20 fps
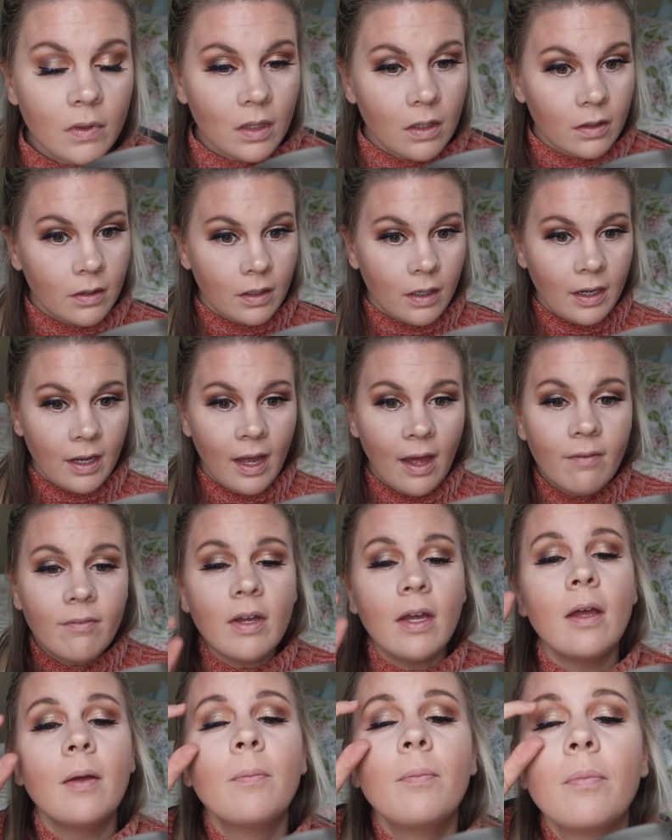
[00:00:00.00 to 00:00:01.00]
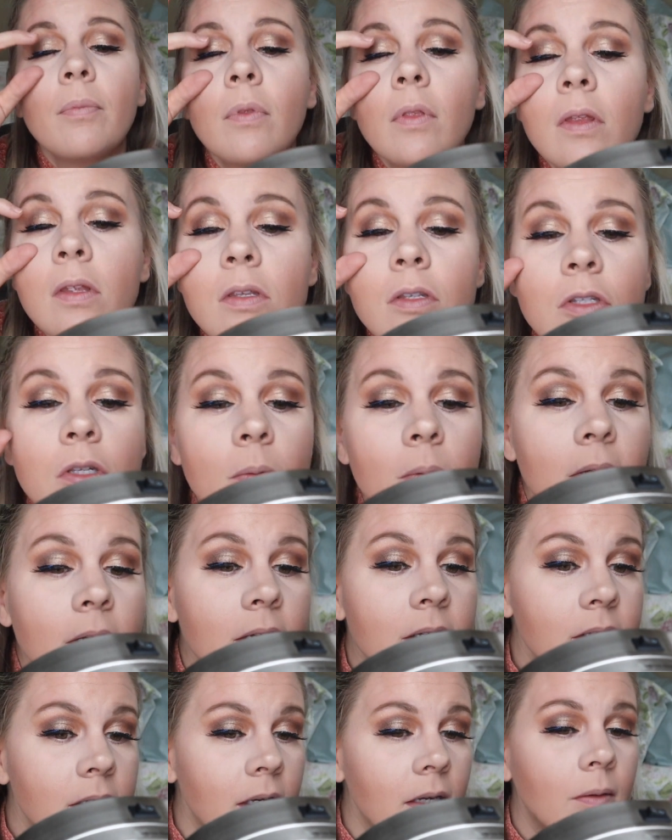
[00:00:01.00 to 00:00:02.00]
And there you have it. Super
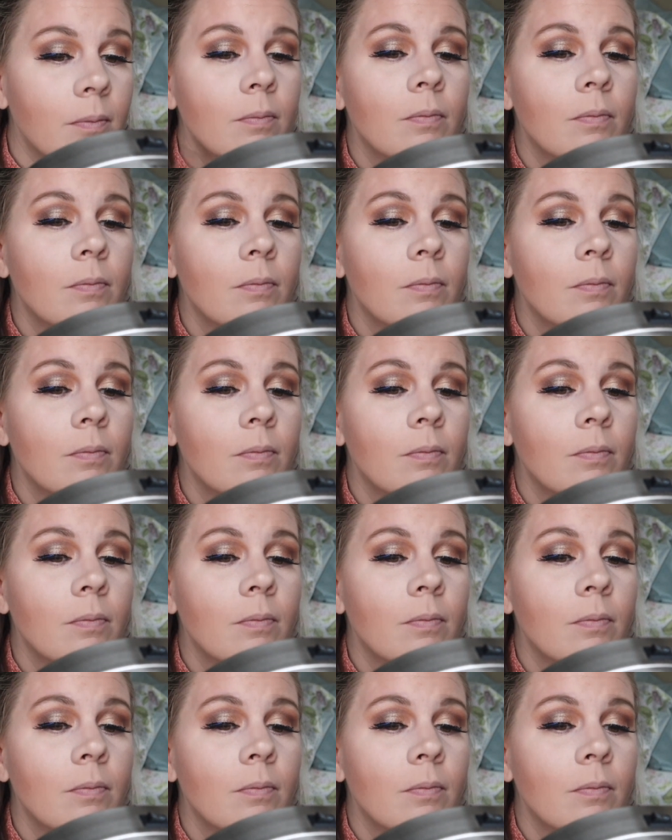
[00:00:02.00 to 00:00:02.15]
easy.